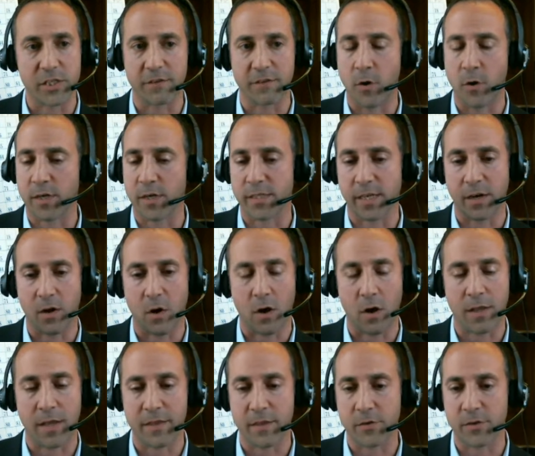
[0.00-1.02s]
just focusing
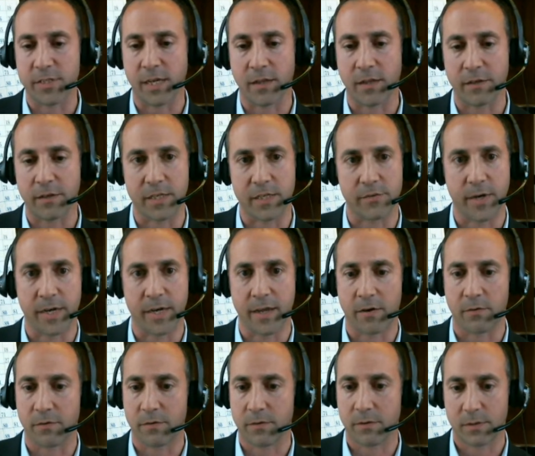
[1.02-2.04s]
all on those seller leads right
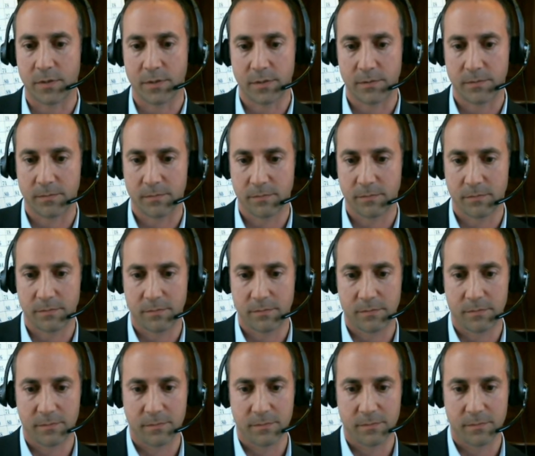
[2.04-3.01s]
now. That's